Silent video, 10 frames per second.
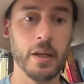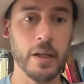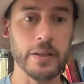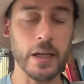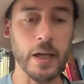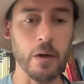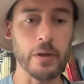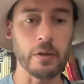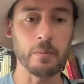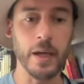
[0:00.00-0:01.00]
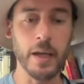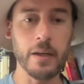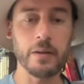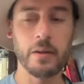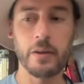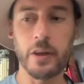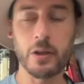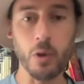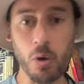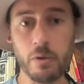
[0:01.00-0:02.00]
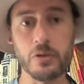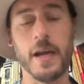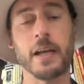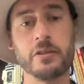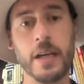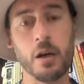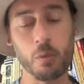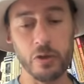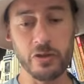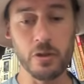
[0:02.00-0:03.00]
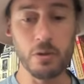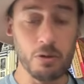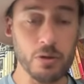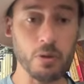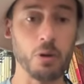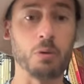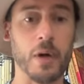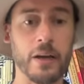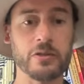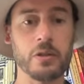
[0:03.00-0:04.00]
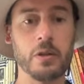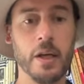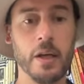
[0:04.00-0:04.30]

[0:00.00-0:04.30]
It's kind of how I think of them. And the goal of Dragon's Tower was to use your whole roster.